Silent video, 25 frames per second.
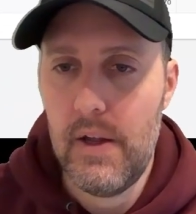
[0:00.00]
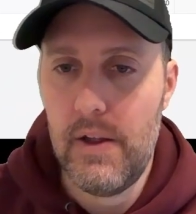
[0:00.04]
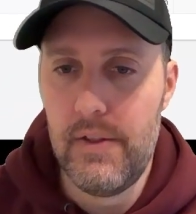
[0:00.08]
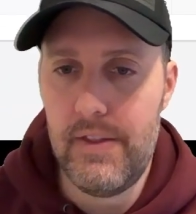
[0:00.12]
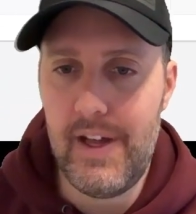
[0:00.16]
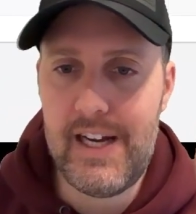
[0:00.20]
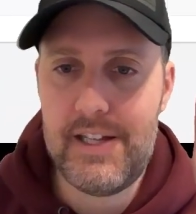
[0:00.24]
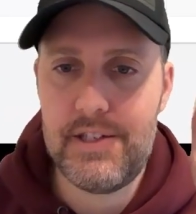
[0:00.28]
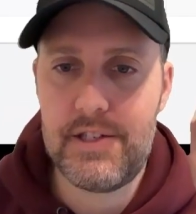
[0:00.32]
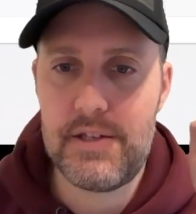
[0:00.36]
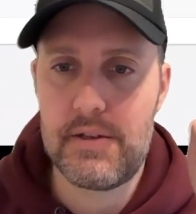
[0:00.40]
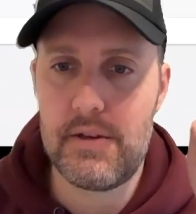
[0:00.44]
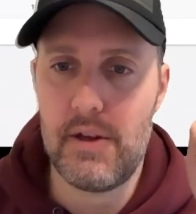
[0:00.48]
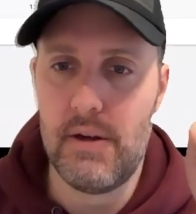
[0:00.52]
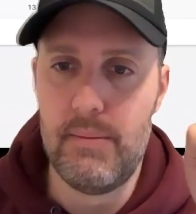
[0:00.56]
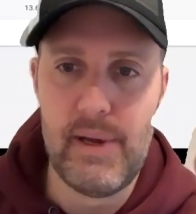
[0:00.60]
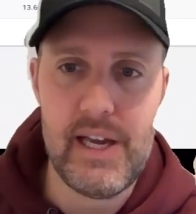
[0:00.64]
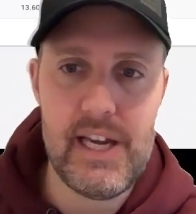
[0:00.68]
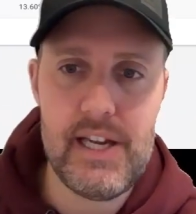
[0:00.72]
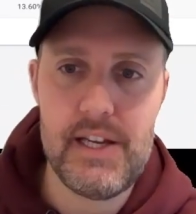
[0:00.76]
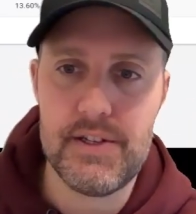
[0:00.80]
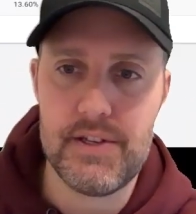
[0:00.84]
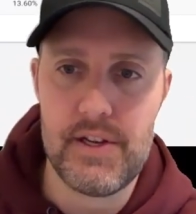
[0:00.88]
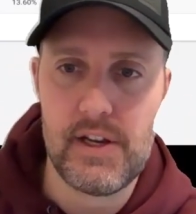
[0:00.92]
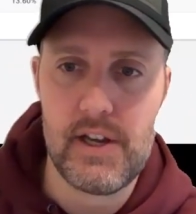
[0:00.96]
That's
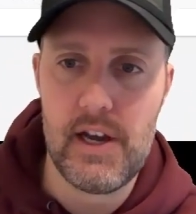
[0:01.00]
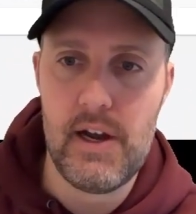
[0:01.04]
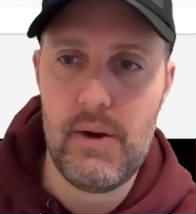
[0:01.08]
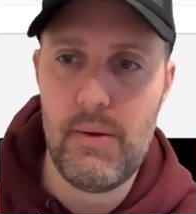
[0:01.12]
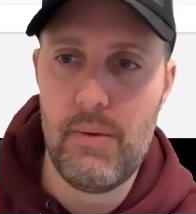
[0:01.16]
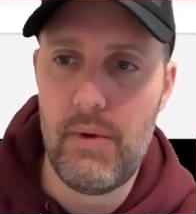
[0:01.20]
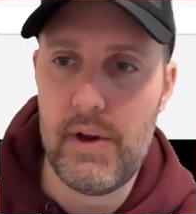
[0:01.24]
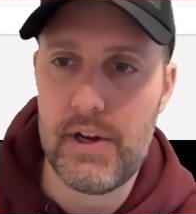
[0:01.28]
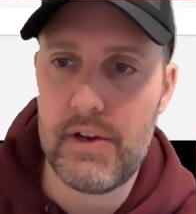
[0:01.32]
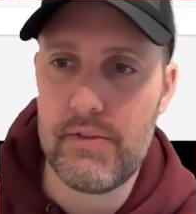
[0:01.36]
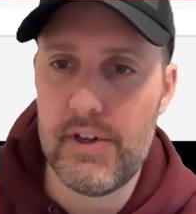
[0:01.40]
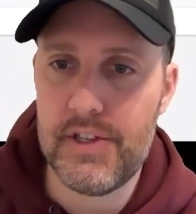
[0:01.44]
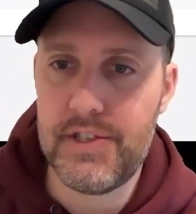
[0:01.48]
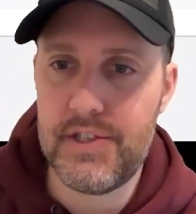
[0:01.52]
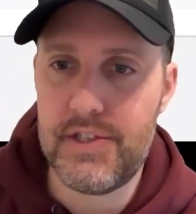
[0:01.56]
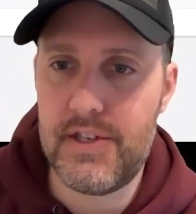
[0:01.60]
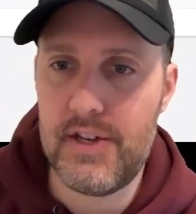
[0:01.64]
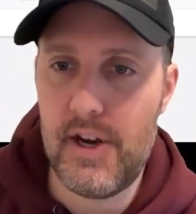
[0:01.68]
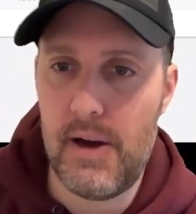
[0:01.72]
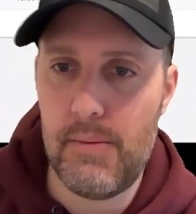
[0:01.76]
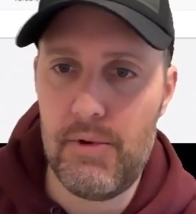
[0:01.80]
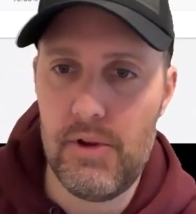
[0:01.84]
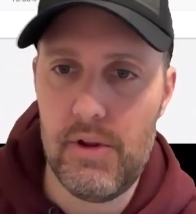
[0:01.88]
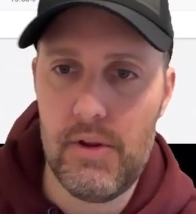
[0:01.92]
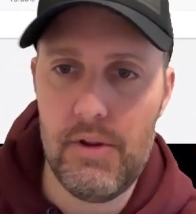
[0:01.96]
amazing. Let's
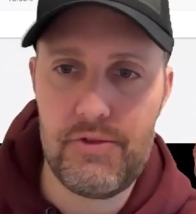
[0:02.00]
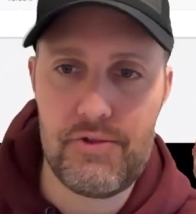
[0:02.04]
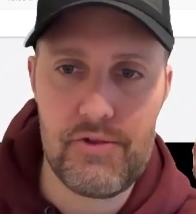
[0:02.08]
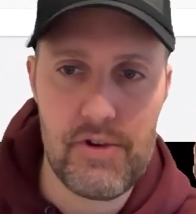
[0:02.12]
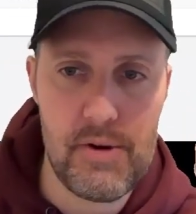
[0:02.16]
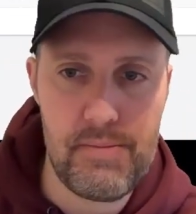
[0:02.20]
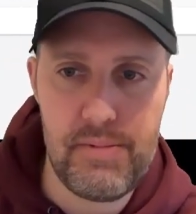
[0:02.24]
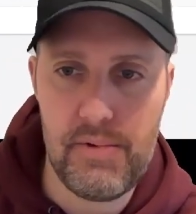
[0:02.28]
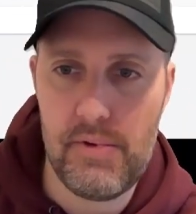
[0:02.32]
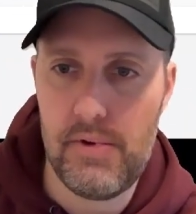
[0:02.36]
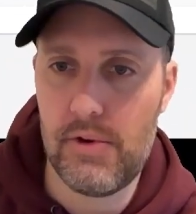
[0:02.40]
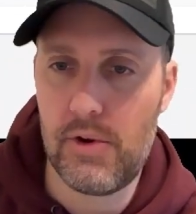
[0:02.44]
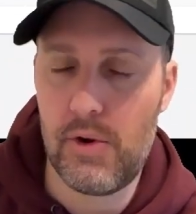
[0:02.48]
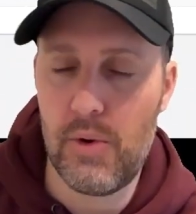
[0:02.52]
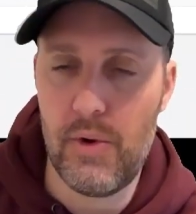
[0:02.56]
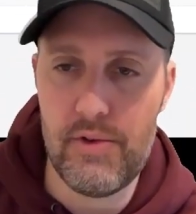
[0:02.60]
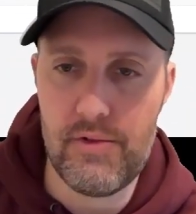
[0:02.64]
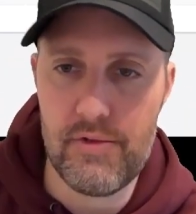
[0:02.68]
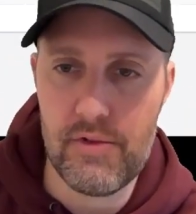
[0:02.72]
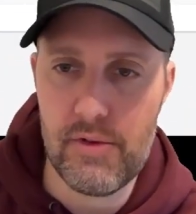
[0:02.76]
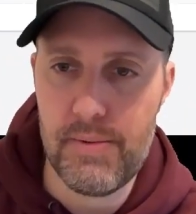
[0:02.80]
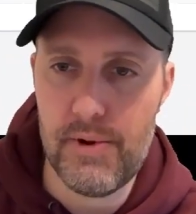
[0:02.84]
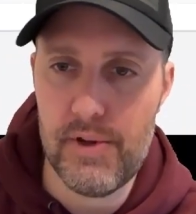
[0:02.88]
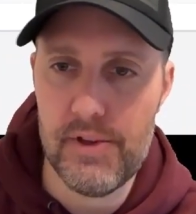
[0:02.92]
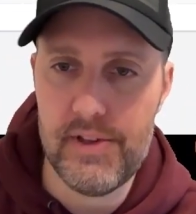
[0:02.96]
double, triple,
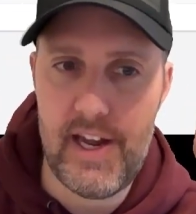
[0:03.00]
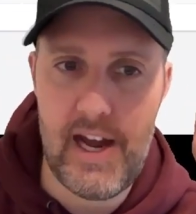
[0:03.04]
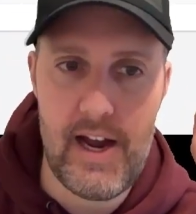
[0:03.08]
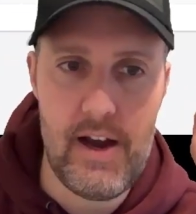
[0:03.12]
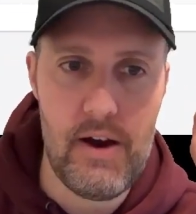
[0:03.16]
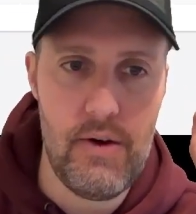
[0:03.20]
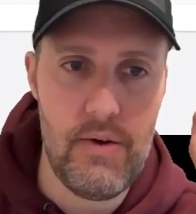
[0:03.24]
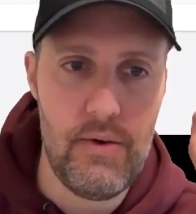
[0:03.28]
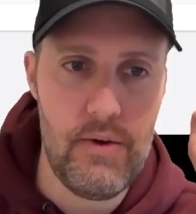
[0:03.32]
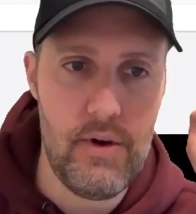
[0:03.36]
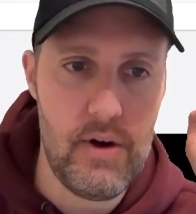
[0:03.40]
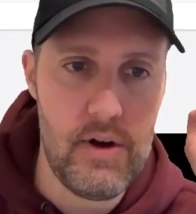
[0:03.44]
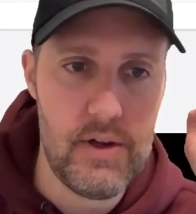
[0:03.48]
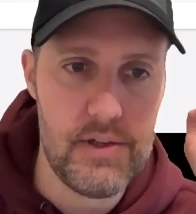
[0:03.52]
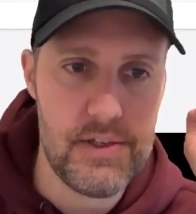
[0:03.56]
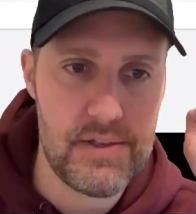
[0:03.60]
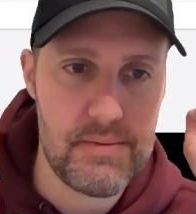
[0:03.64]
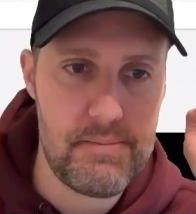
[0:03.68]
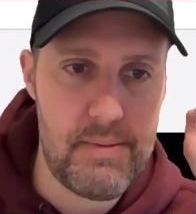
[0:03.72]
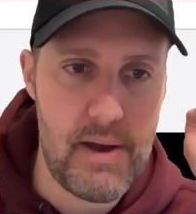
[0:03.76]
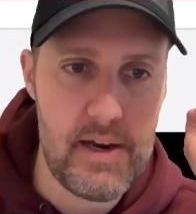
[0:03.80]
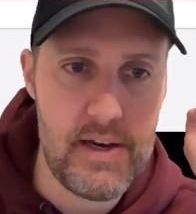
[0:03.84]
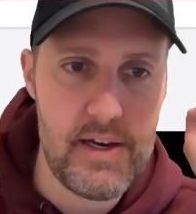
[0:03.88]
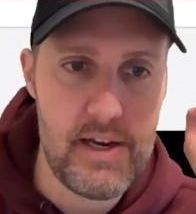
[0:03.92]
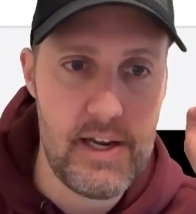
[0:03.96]
quadruple down on
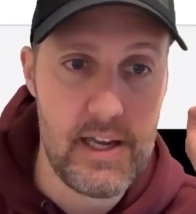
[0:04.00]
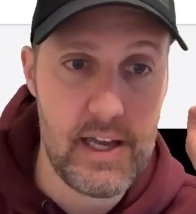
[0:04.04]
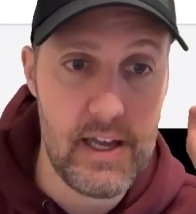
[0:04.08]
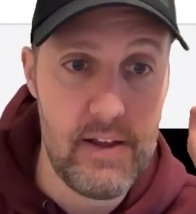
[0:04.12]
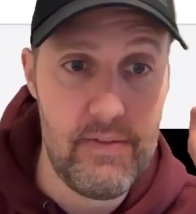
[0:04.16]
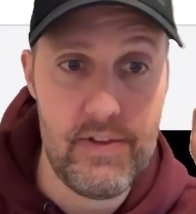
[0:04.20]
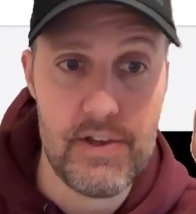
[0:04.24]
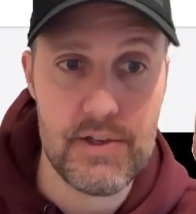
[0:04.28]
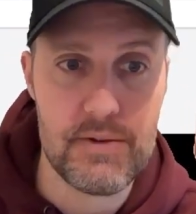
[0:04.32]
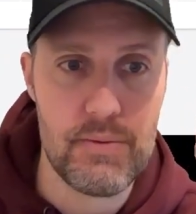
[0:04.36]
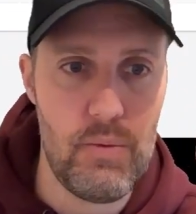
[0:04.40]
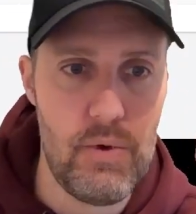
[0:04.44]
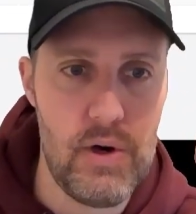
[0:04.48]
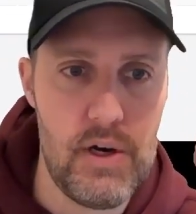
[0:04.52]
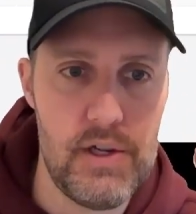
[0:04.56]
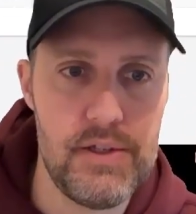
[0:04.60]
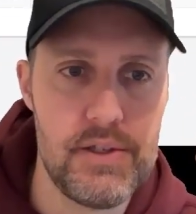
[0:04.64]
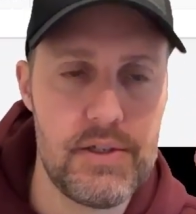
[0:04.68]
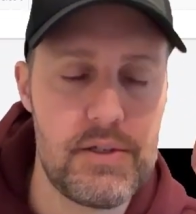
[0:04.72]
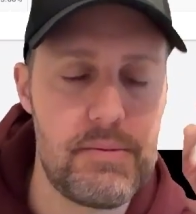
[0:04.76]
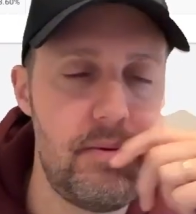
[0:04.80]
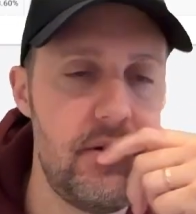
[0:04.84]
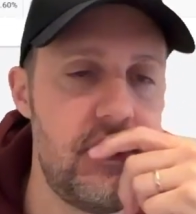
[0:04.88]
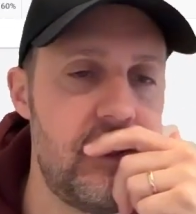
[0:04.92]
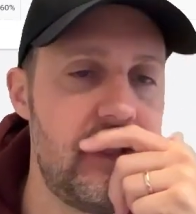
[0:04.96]
spending in this one
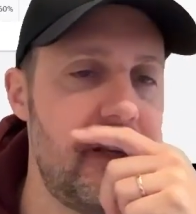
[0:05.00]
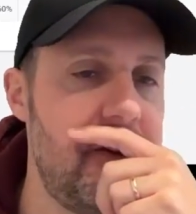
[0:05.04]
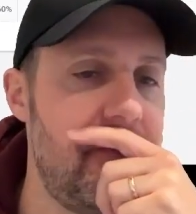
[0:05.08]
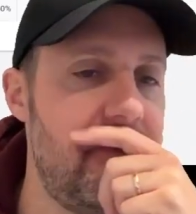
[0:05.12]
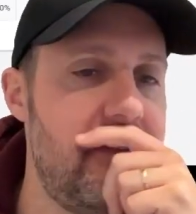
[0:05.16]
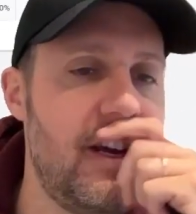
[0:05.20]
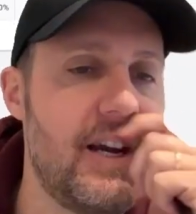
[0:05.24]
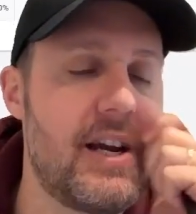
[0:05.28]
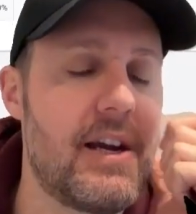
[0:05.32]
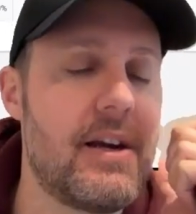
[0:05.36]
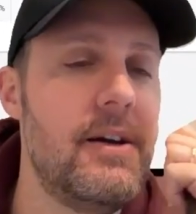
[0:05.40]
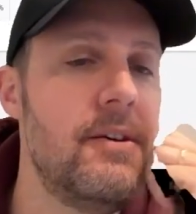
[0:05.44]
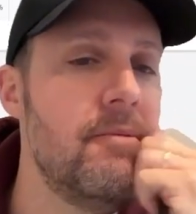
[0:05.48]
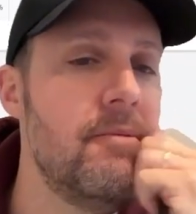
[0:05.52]
specific